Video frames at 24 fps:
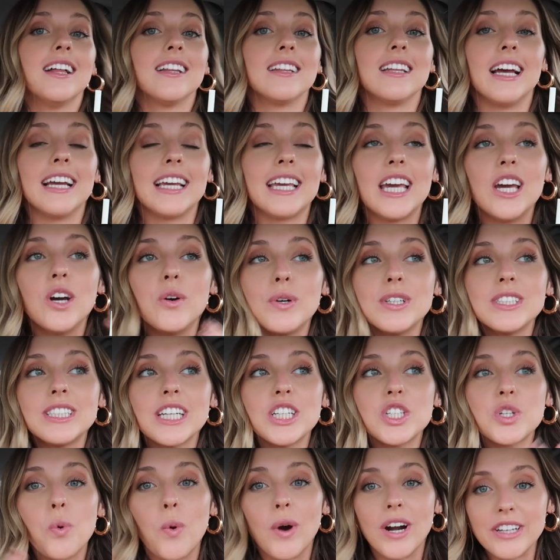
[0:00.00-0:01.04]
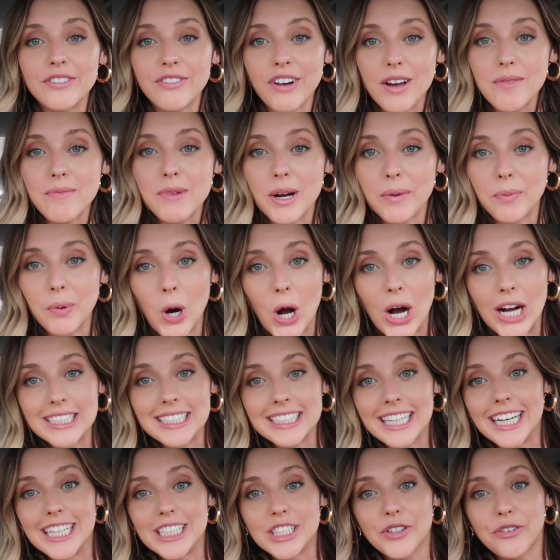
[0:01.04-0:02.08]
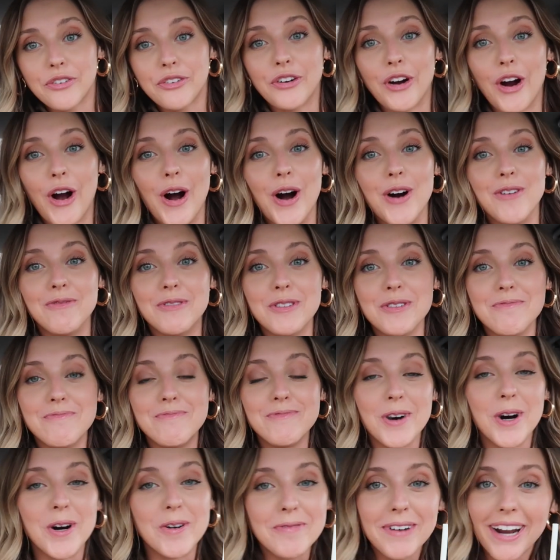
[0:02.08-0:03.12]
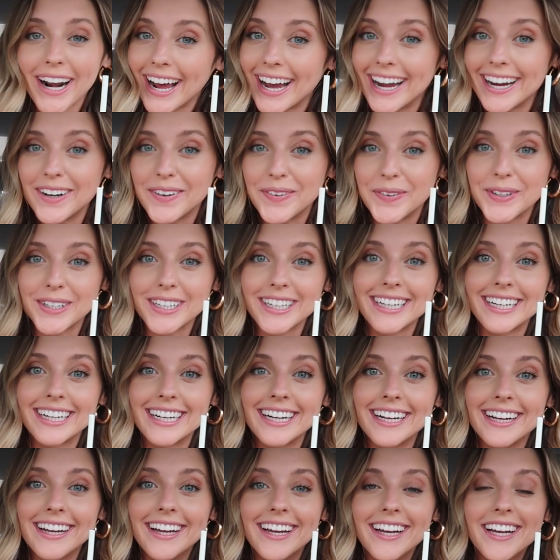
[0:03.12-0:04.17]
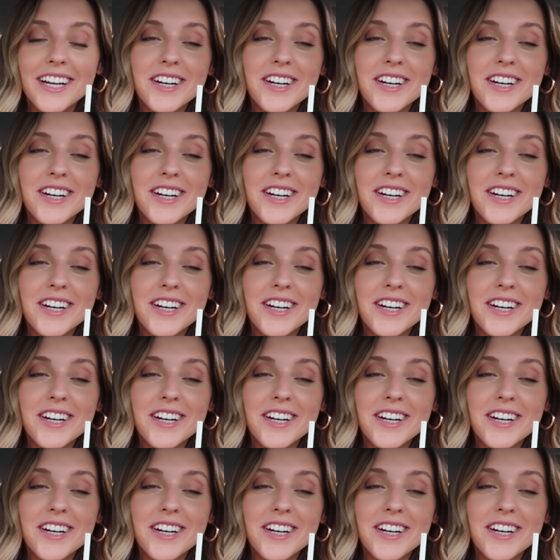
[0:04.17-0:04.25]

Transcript: Like it was a 25 minute process from the moment I ordered